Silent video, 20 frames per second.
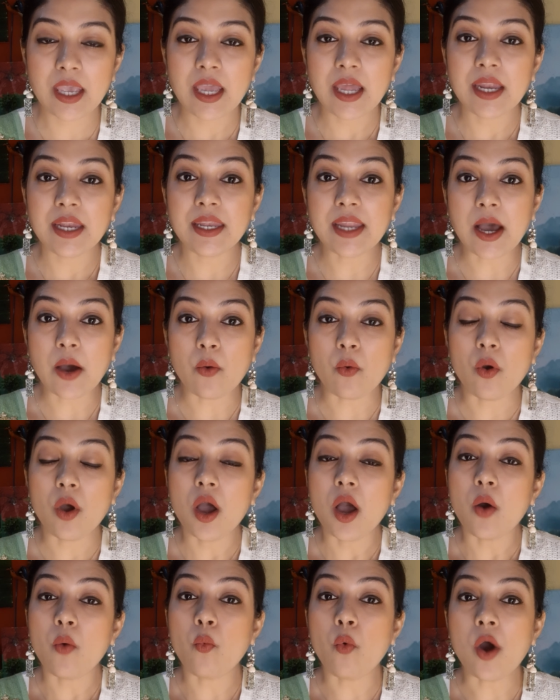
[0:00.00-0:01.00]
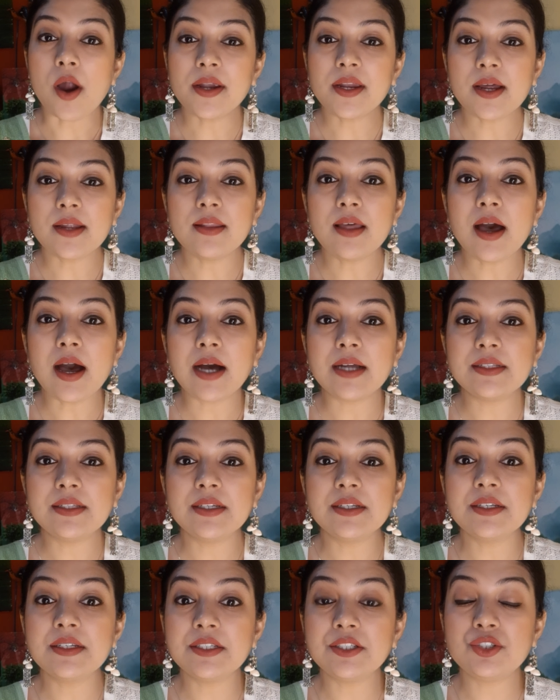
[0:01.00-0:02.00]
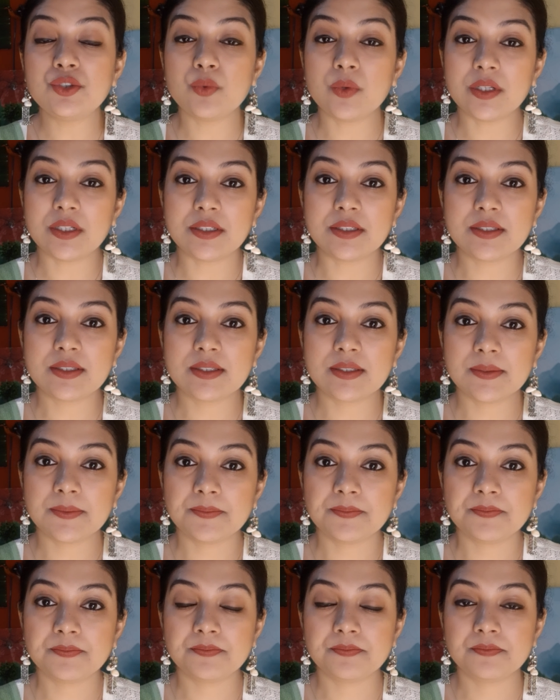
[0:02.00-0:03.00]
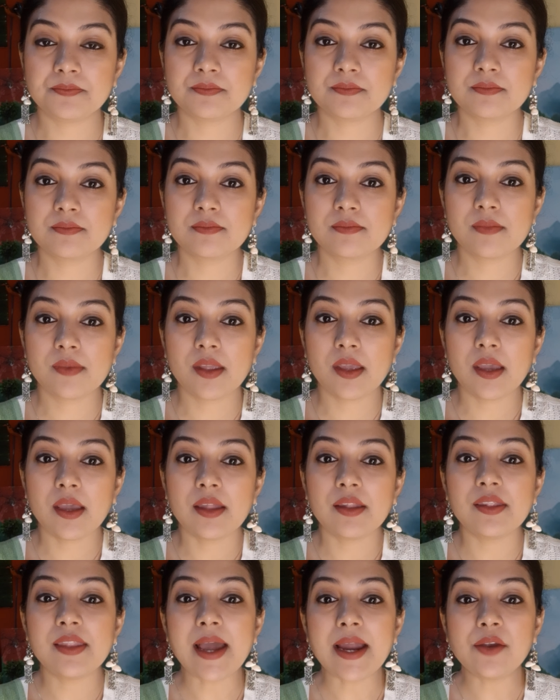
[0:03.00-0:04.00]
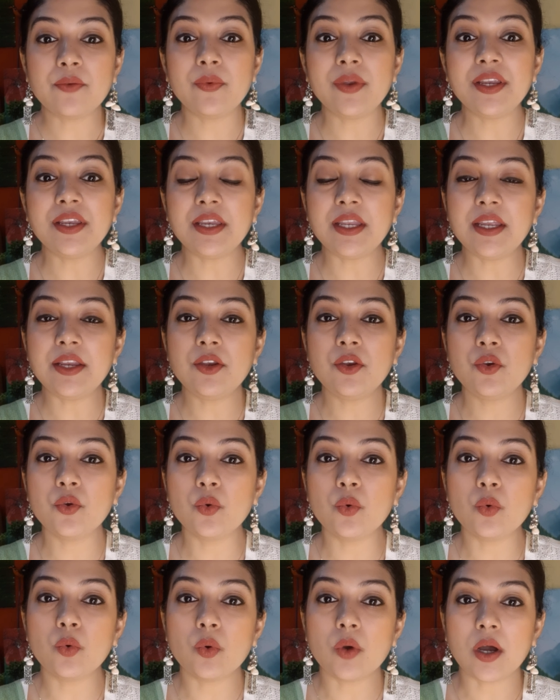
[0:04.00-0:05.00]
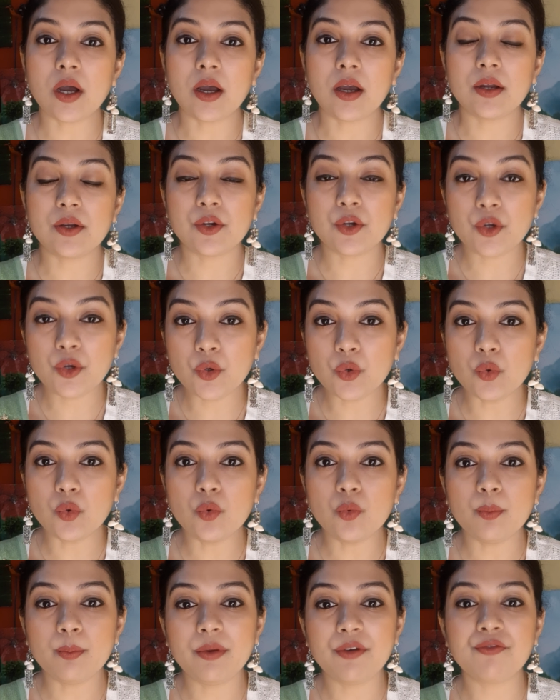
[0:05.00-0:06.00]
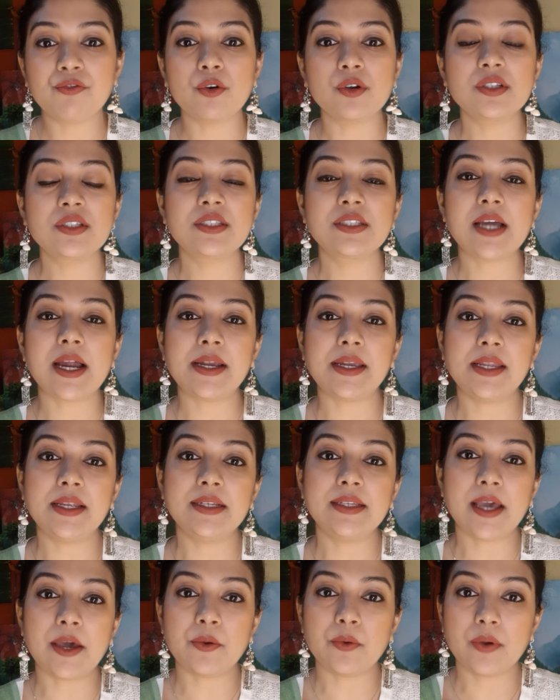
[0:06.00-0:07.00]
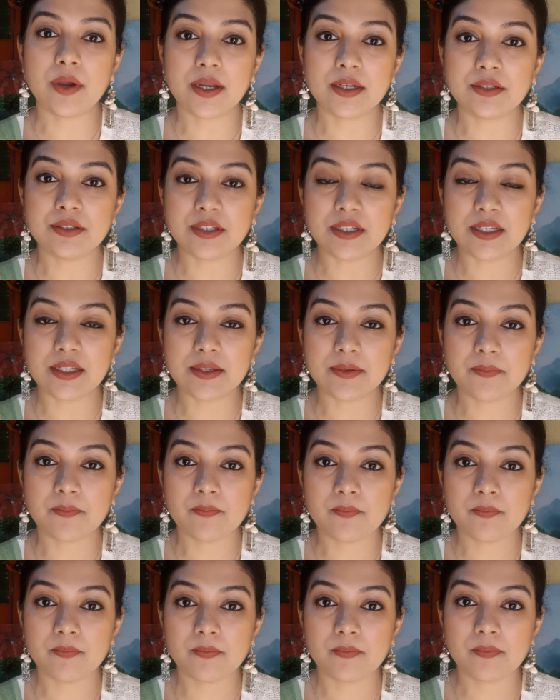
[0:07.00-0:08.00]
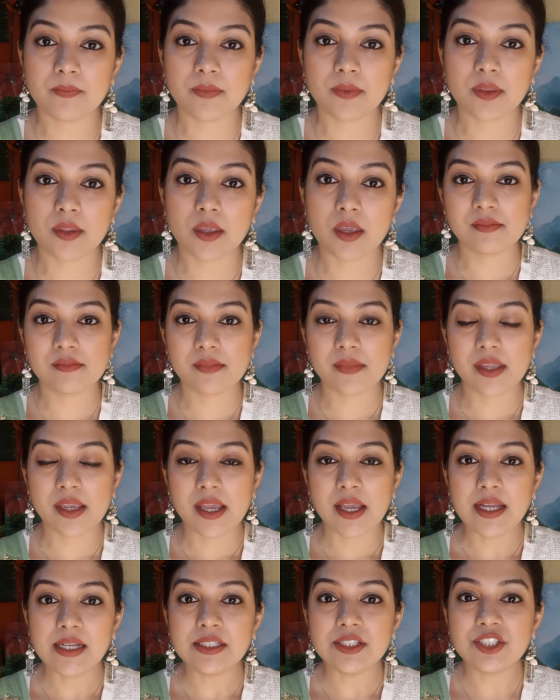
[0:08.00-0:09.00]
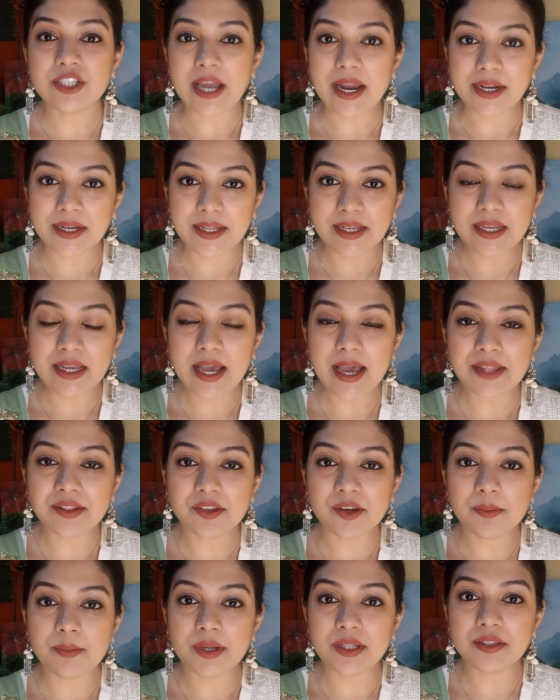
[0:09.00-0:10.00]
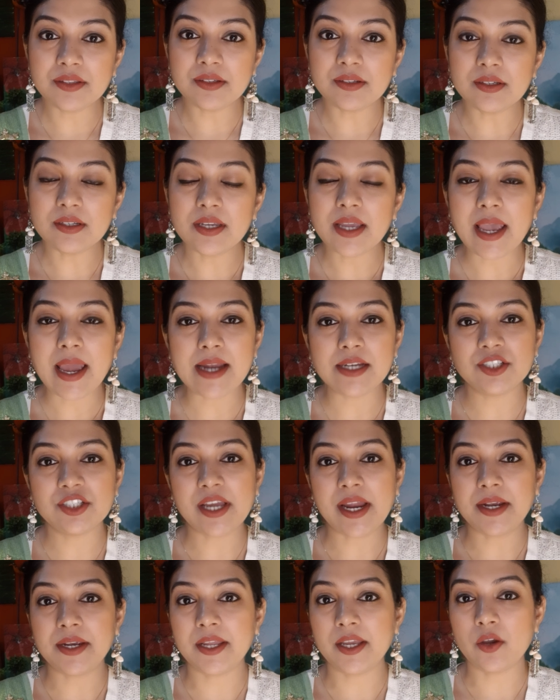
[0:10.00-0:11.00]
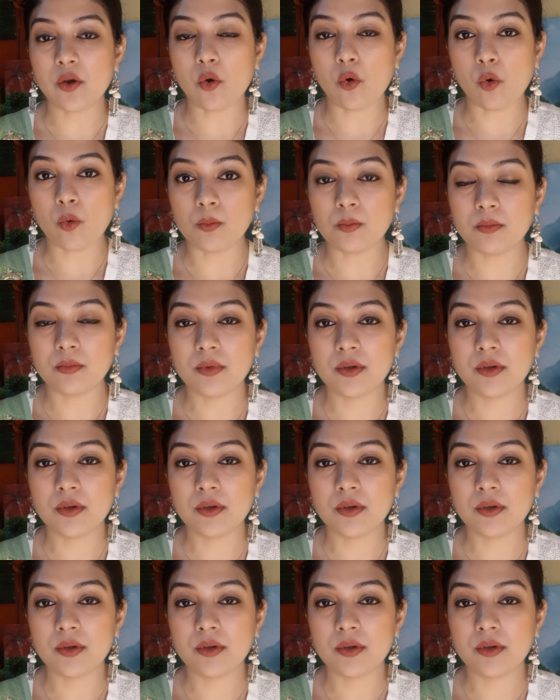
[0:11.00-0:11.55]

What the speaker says: Now, what are the other rituals that we need to do before starting tarot card reading? Chanting Gayatri Mantra and chanting Om.